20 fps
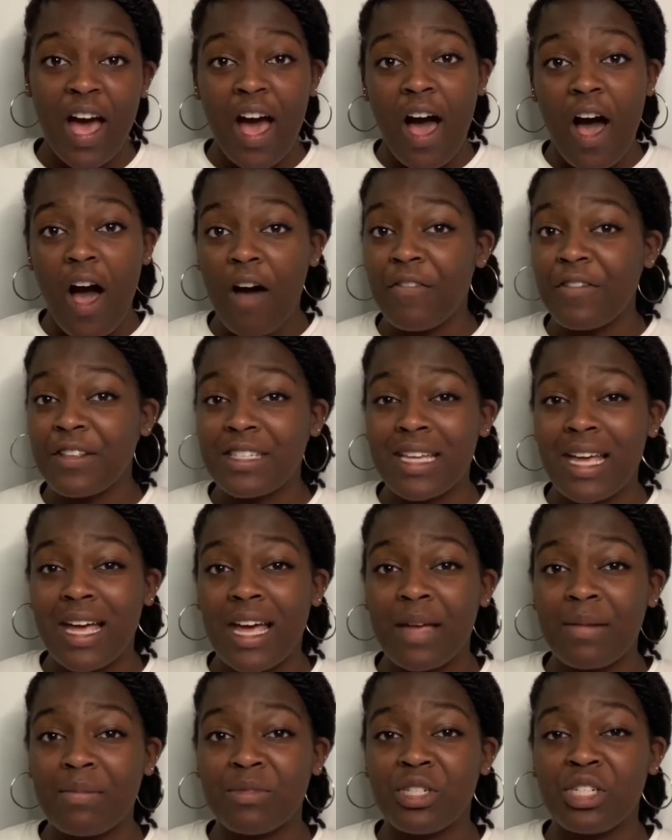
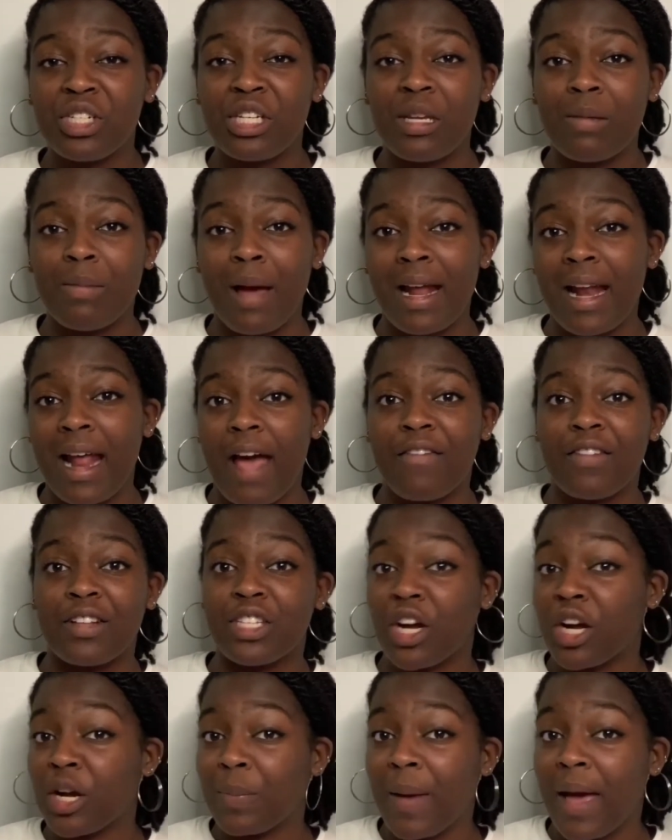Oftentimes, she might have a
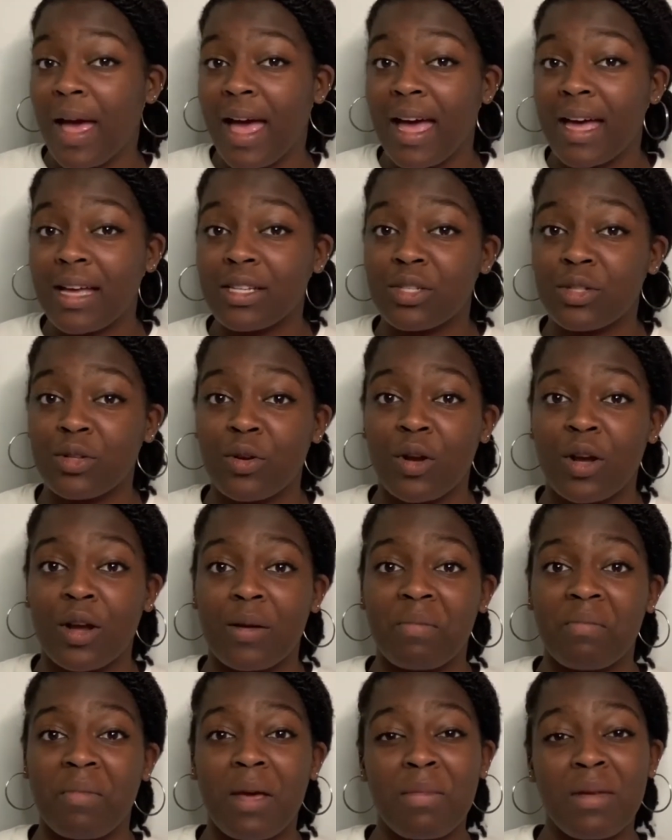dark past
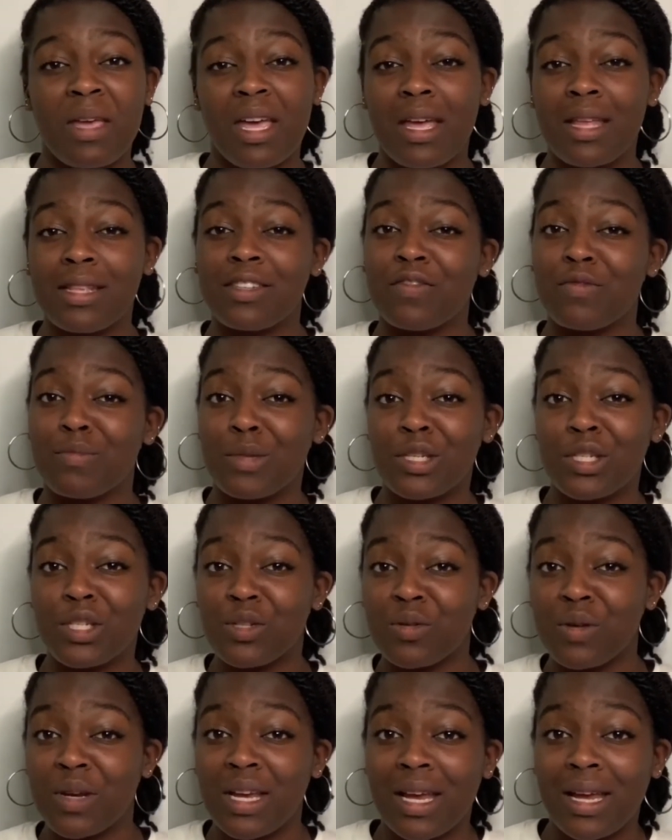or maybe a hint of
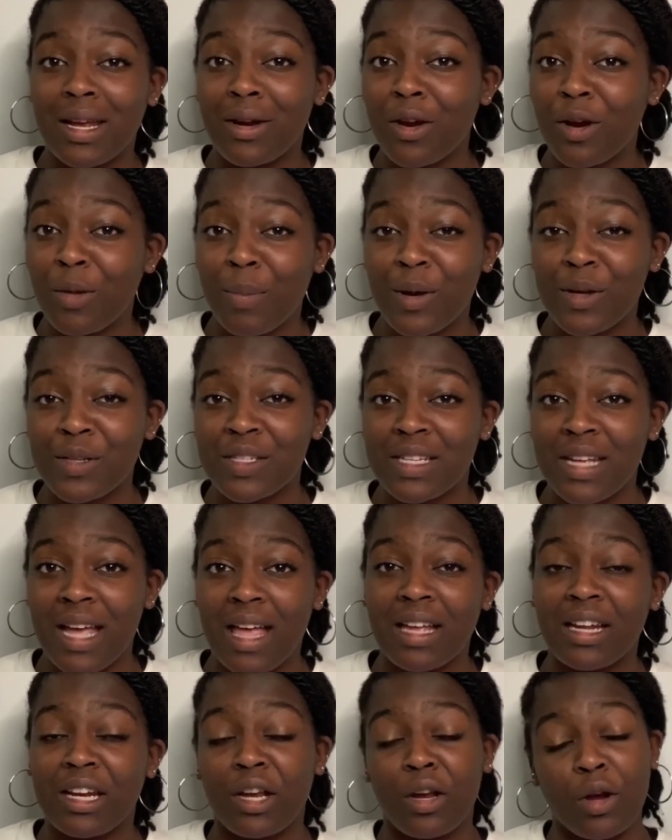mystery in her
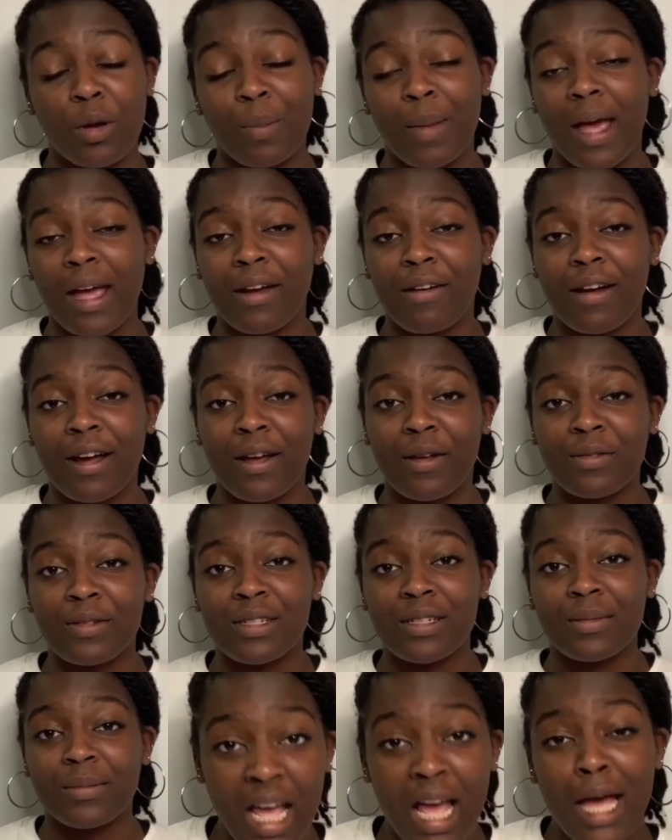personality or her background.
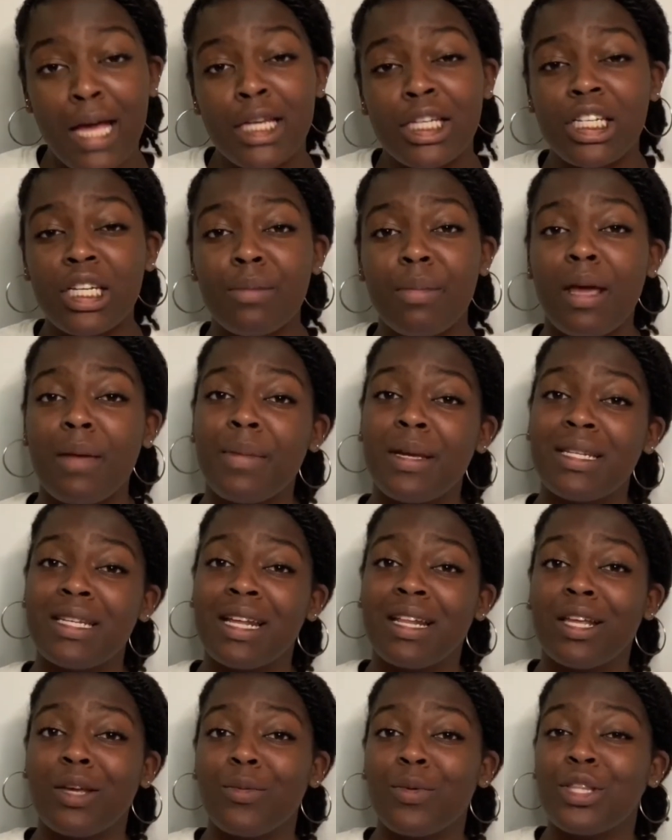She may be
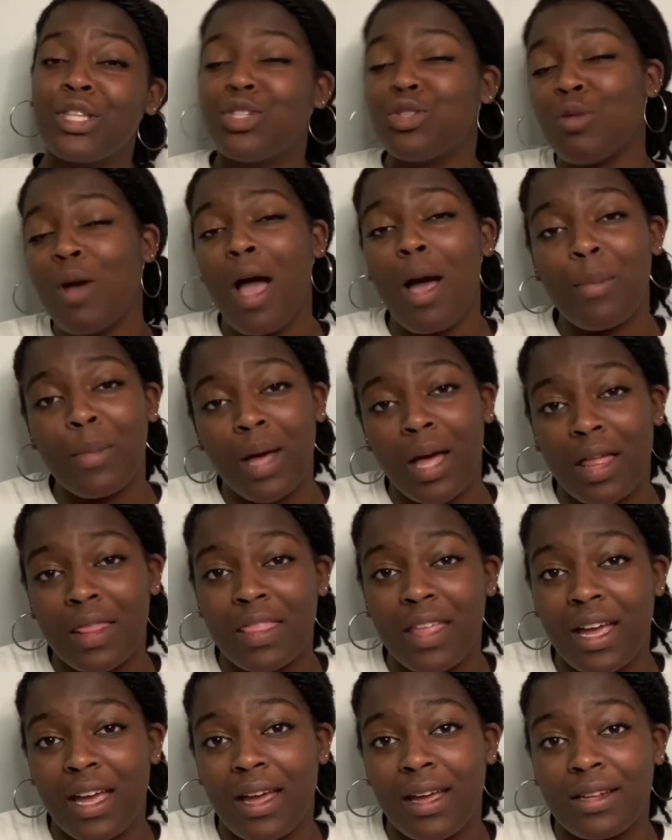dealing with trauma
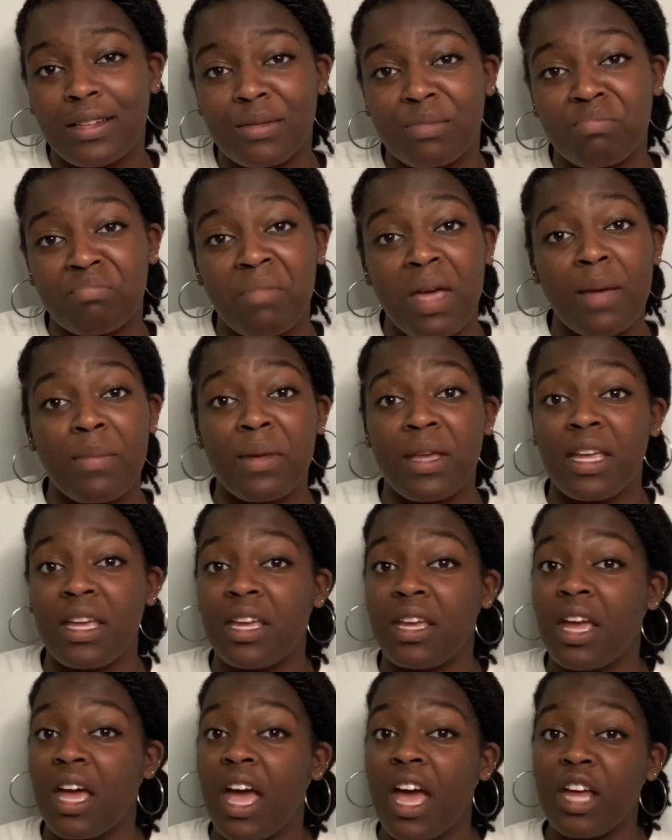that may
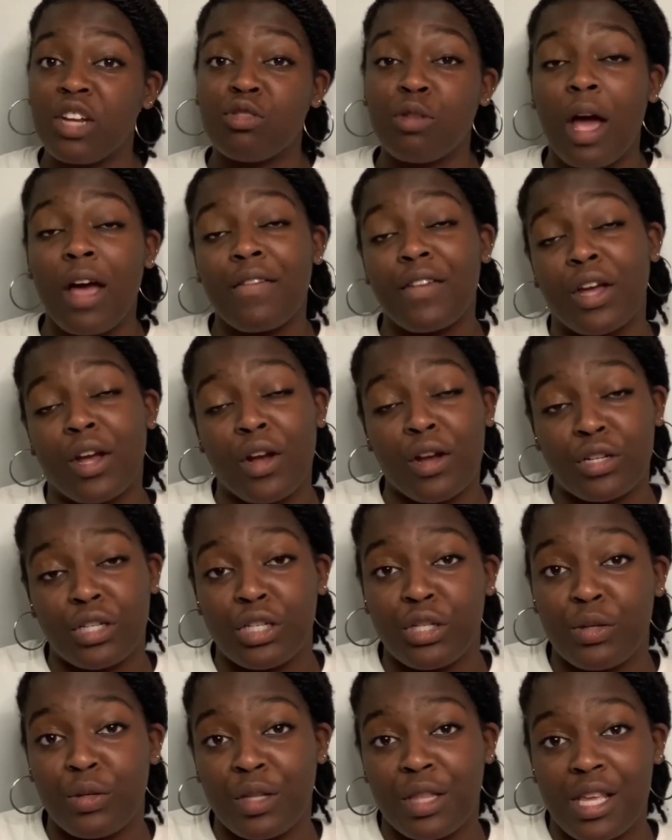be driving her to
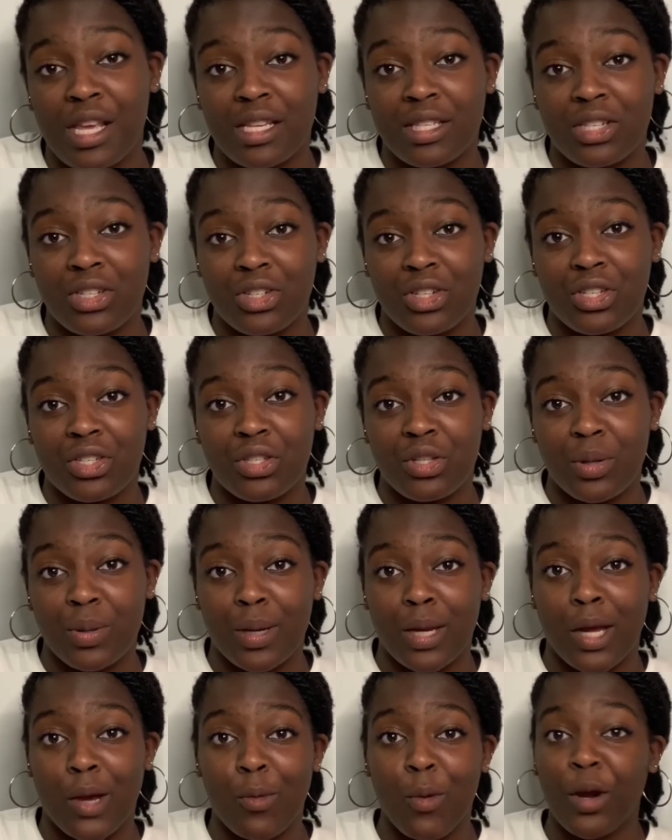do the things that she's
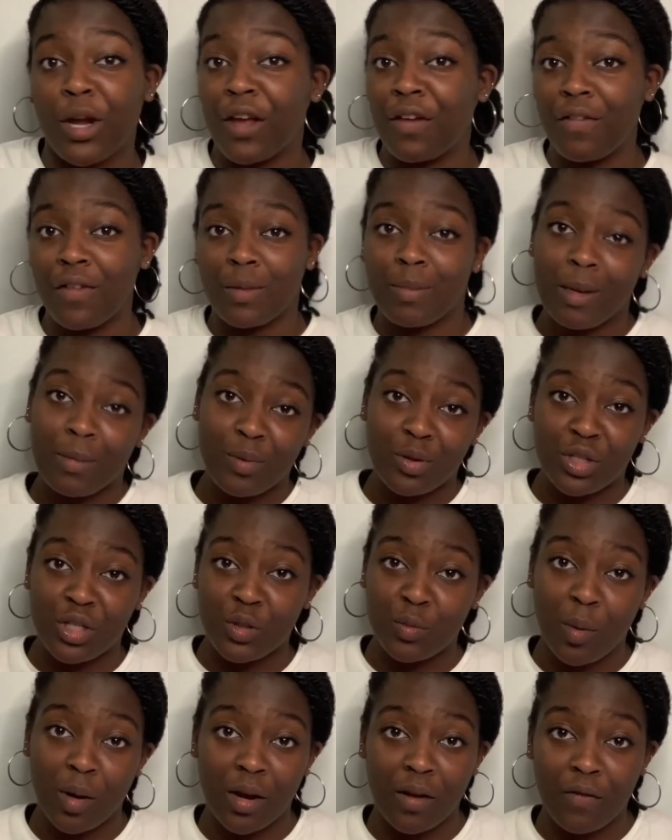doing, working for the people
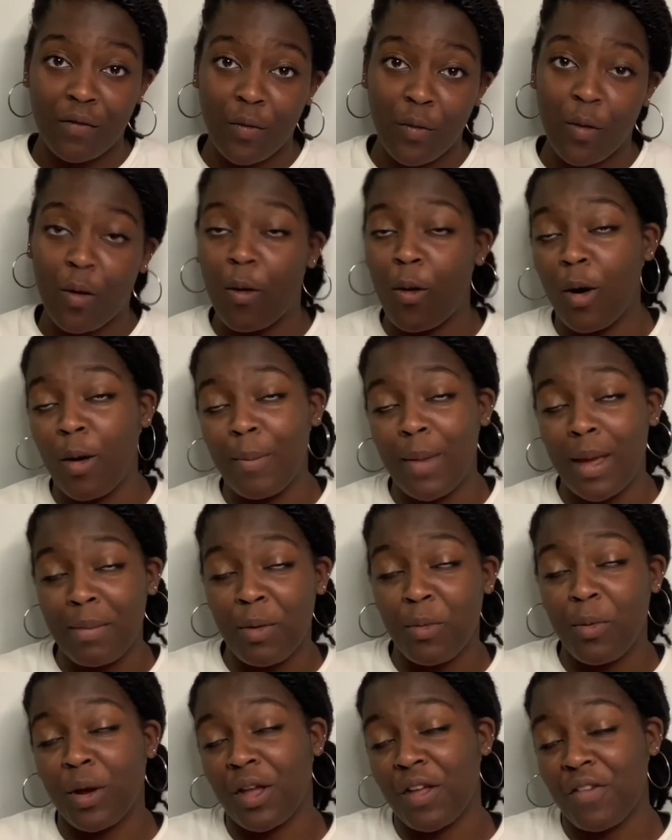she's working for, or maybe
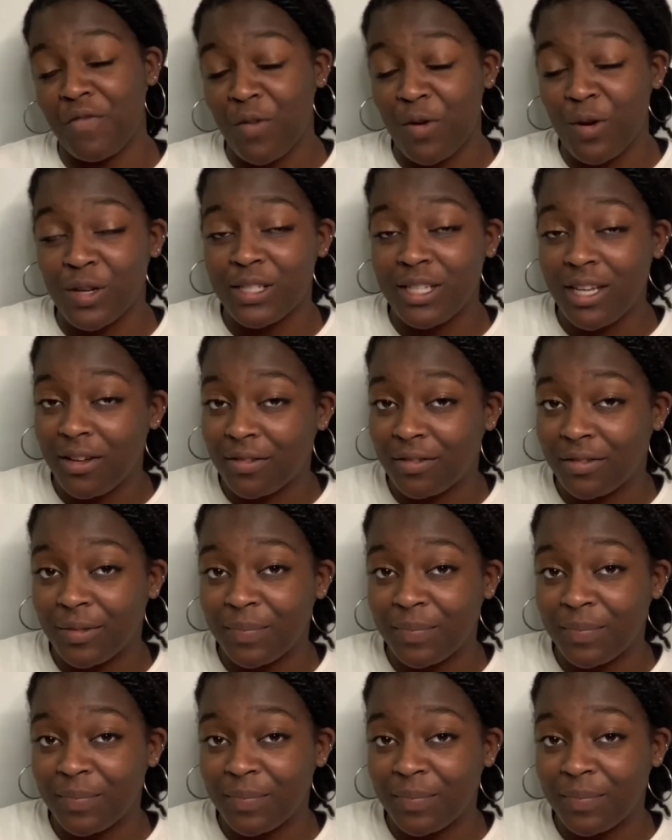working for herself.